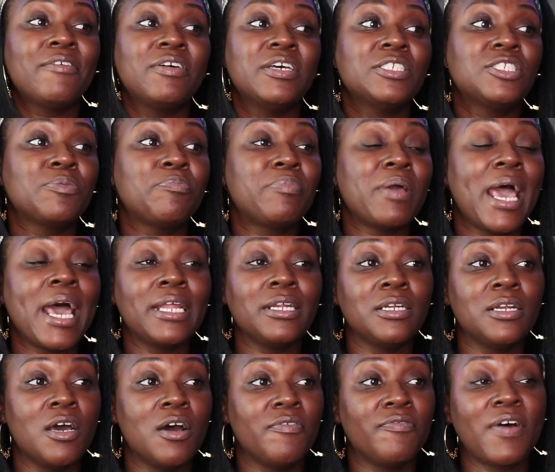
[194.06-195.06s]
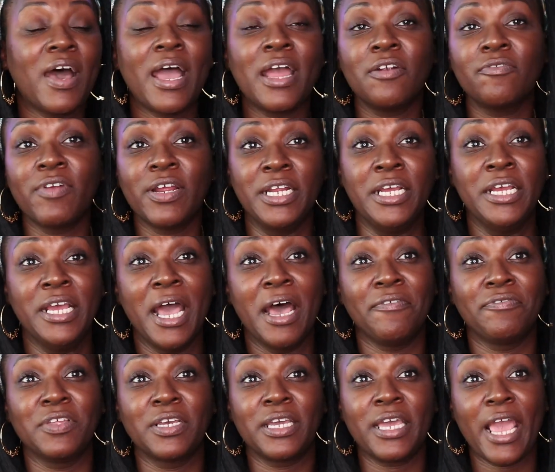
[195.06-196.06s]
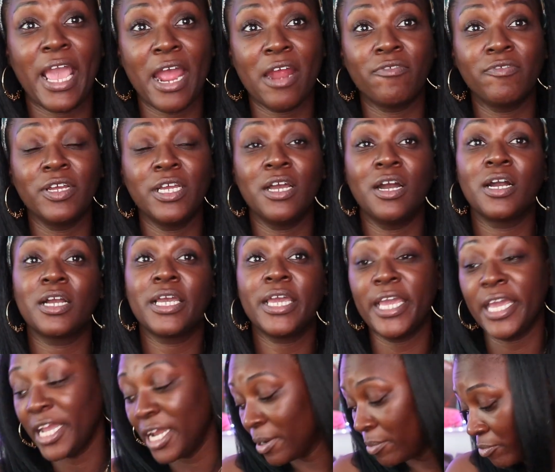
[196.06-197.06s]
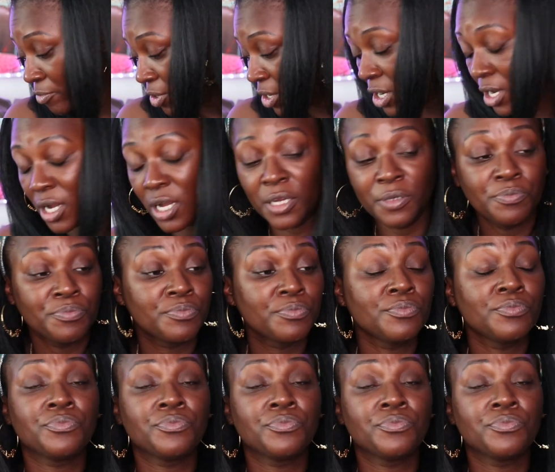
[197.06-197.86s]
It's bad enough I already have to carry a camera,